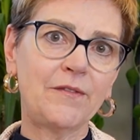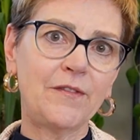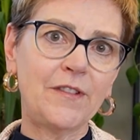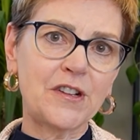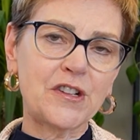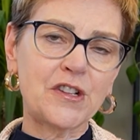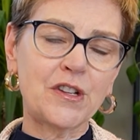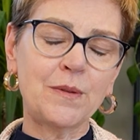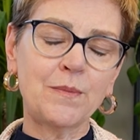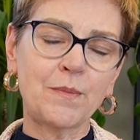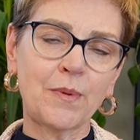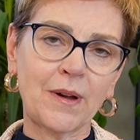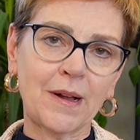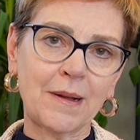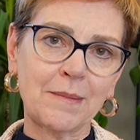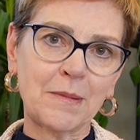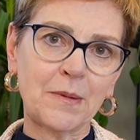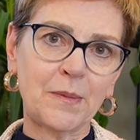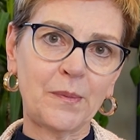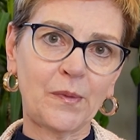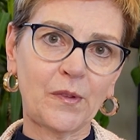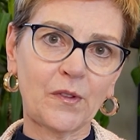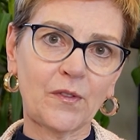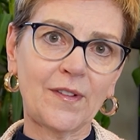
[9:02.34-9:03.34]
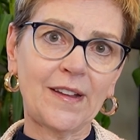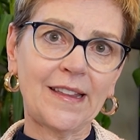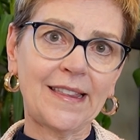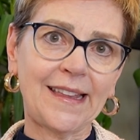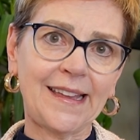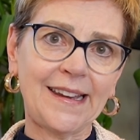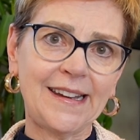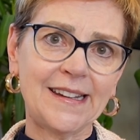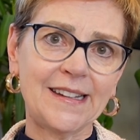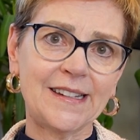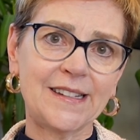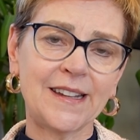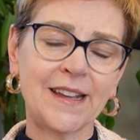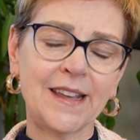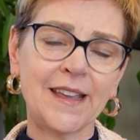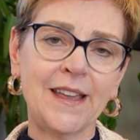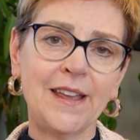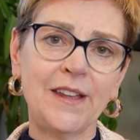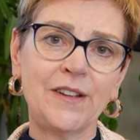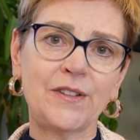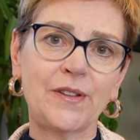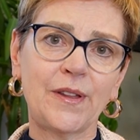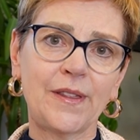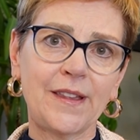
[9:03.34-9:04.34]
vision problems related
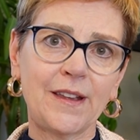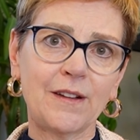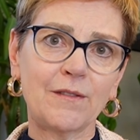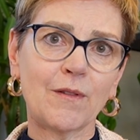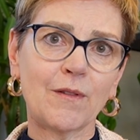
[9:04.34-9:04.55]
to the